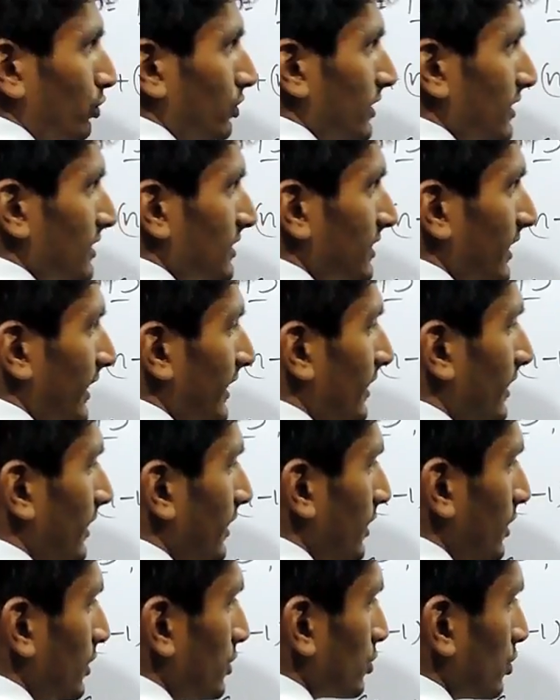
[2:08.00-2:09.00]
to this side,
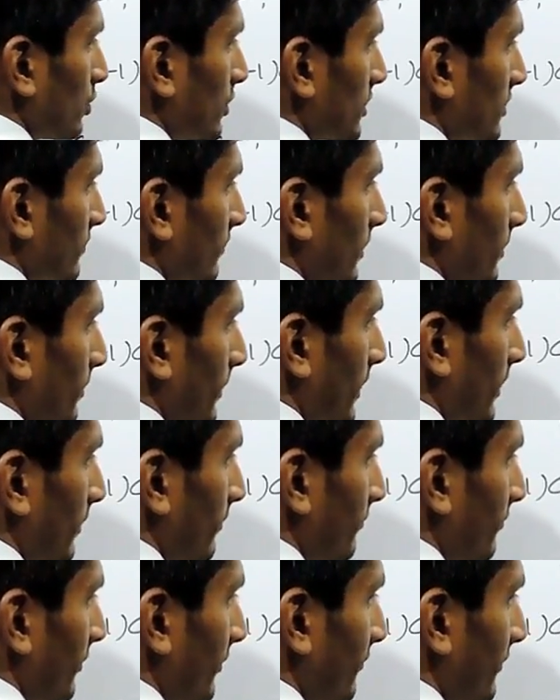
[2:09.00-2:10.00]
so this will
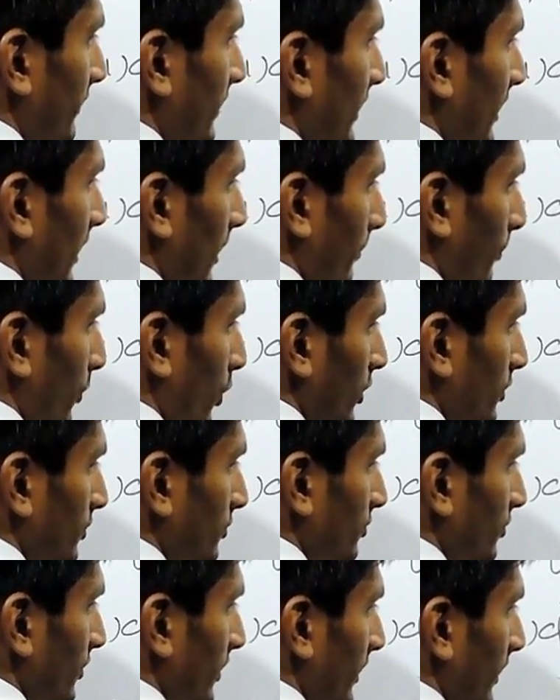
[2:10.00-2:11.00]
become 50
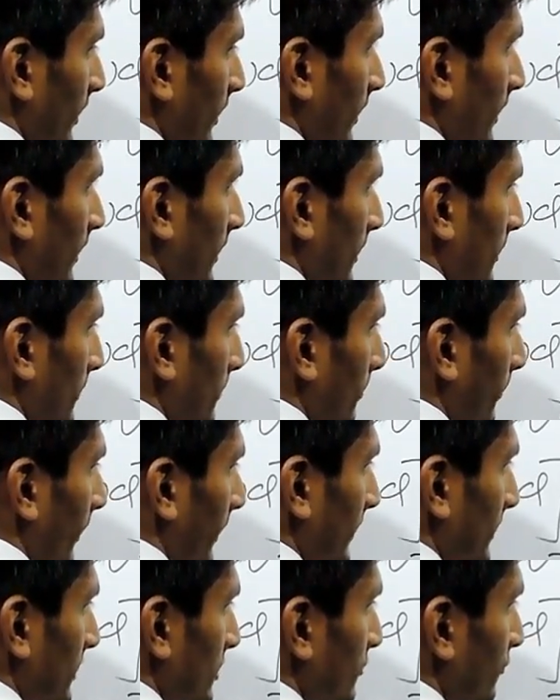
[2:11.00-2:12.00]
upon 3
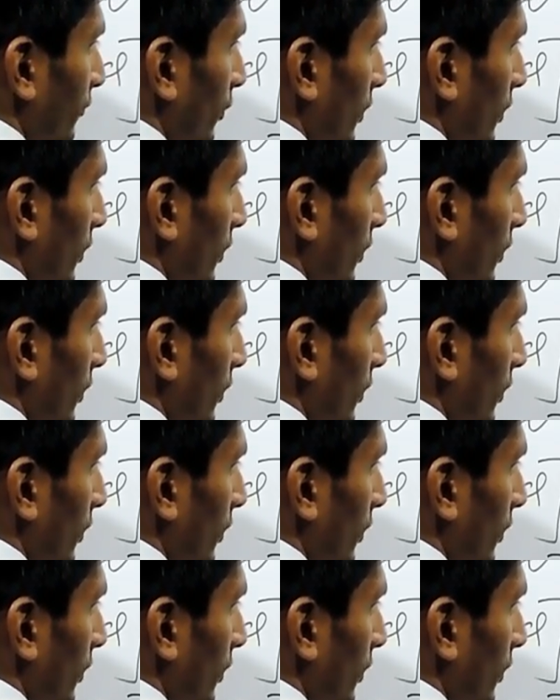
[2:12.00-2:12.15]
minus